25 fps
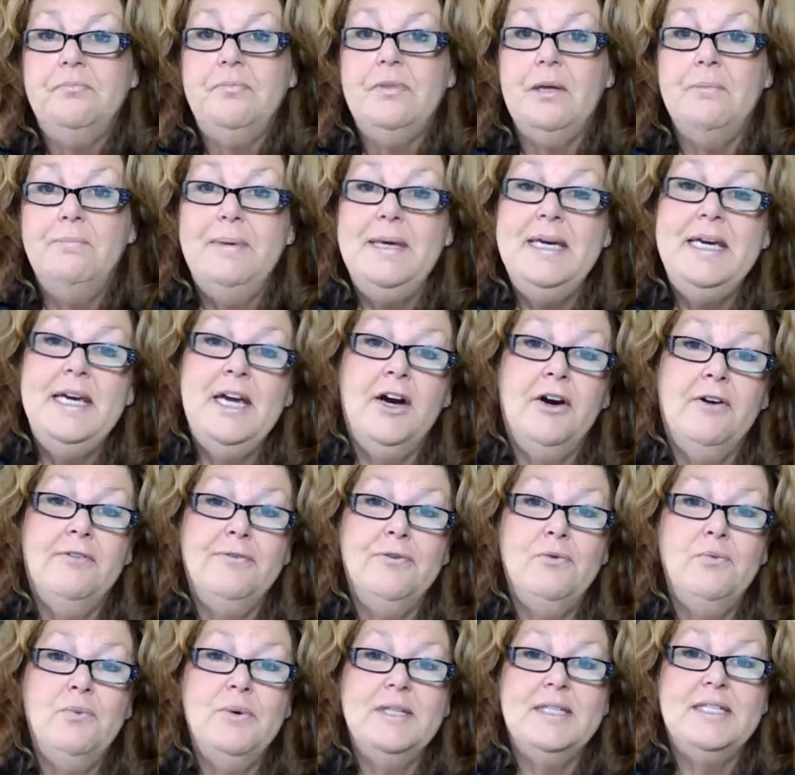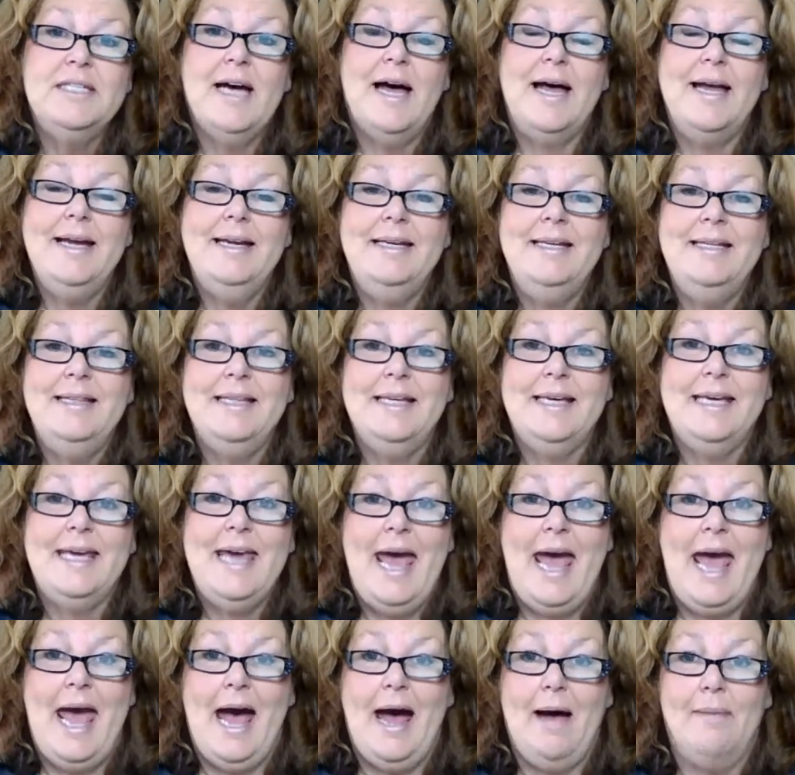Be careful with tightening the
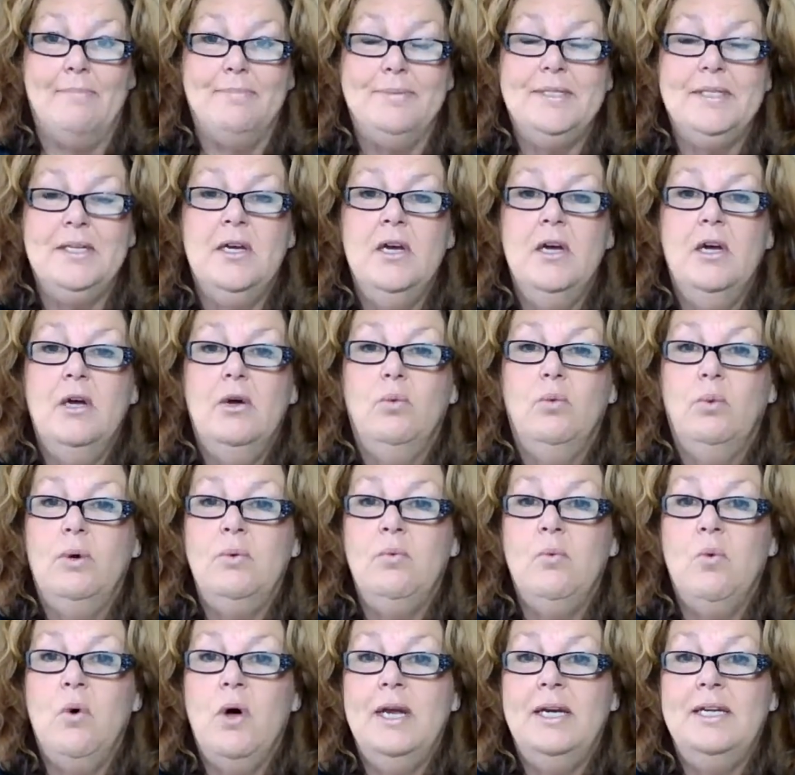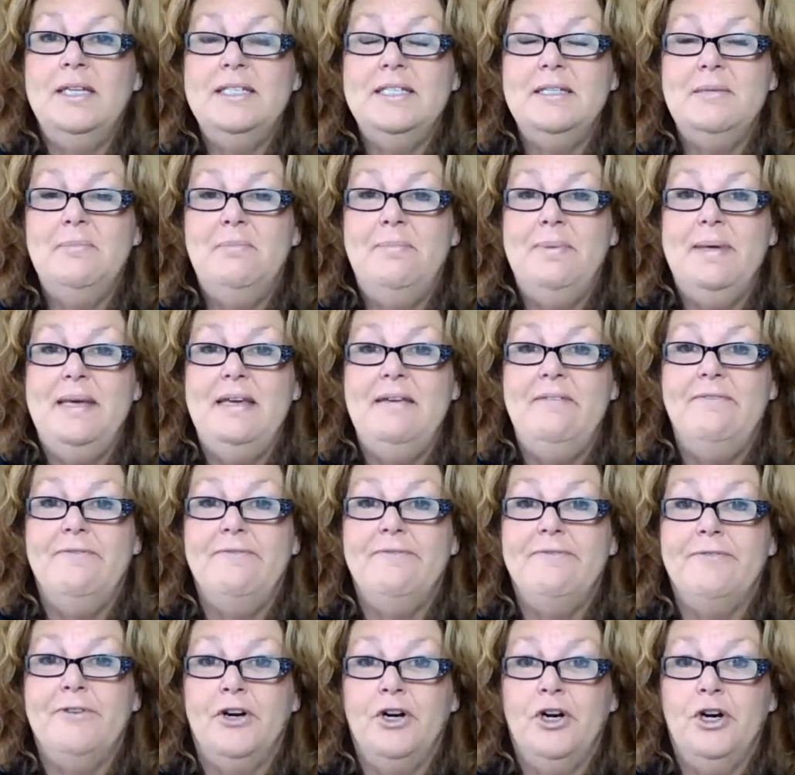caps. We want it to be
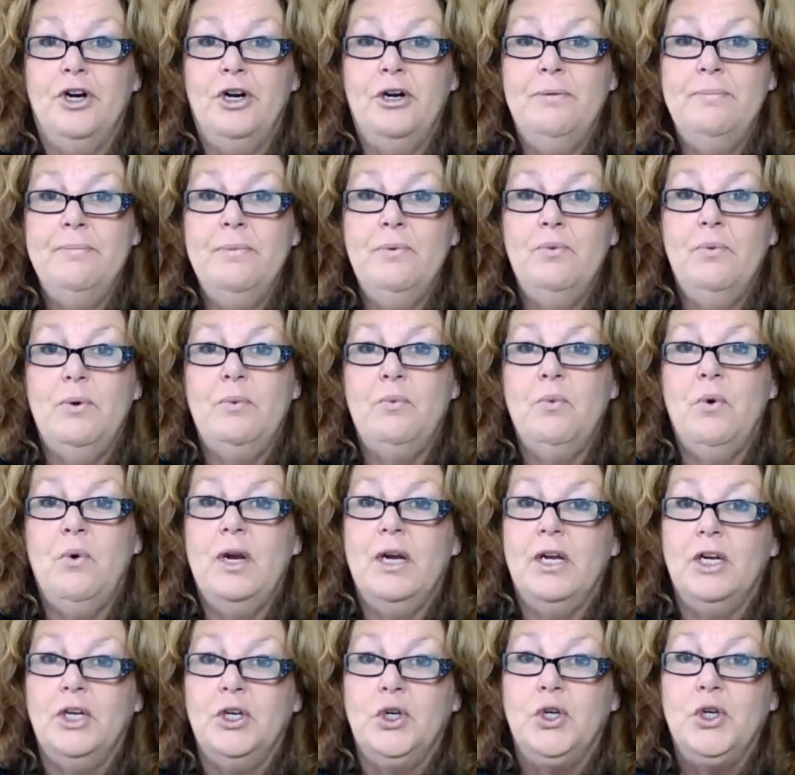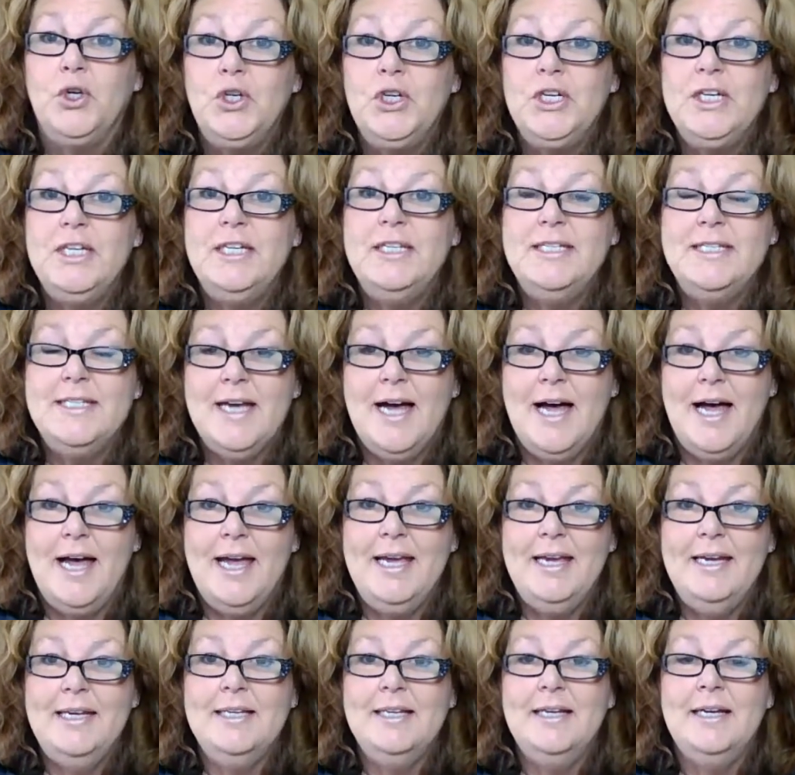firm. We want a good
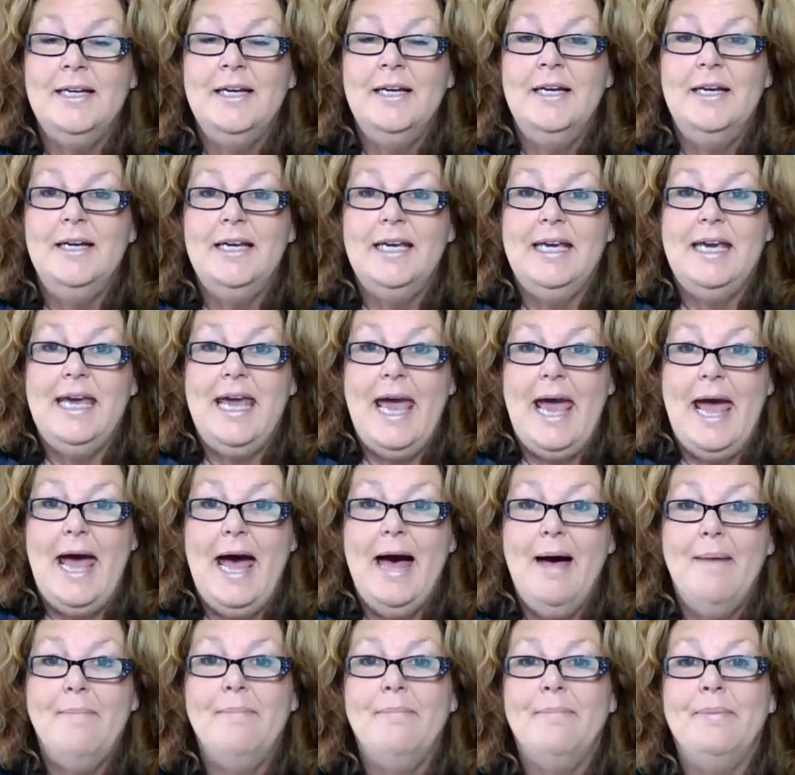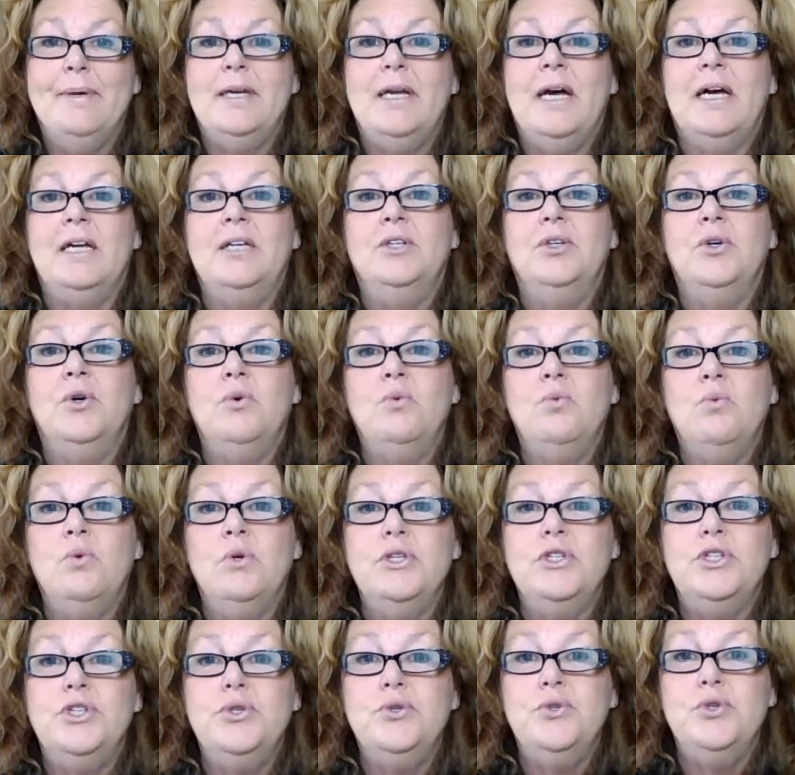tight cap, but I don't
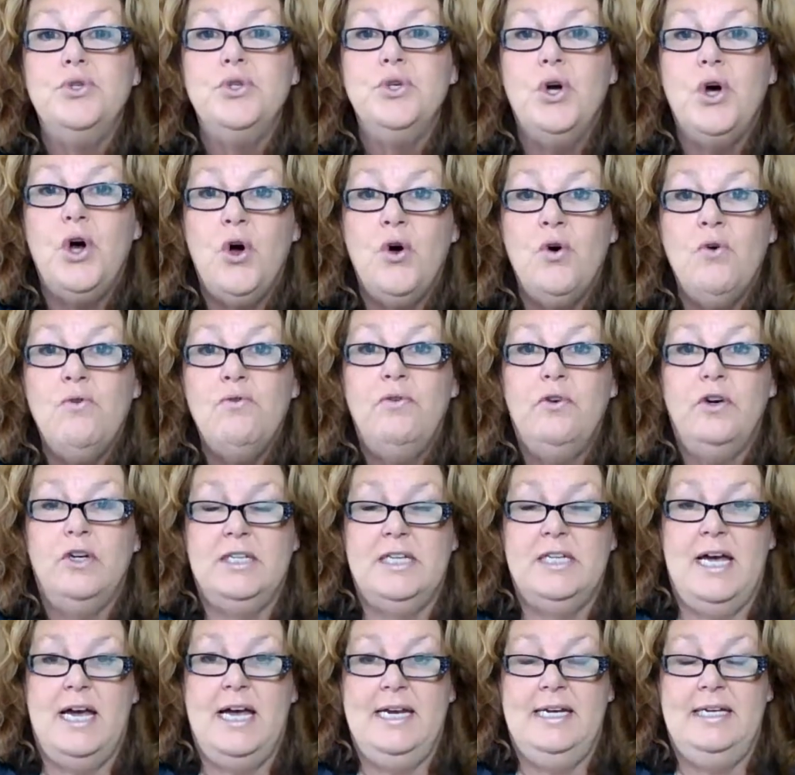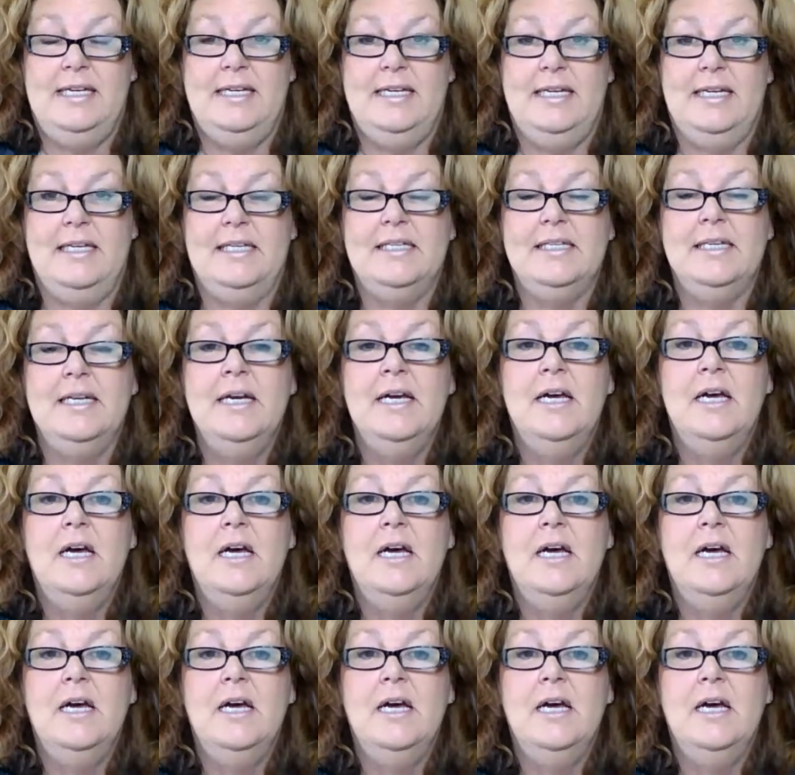want you to over tighten it.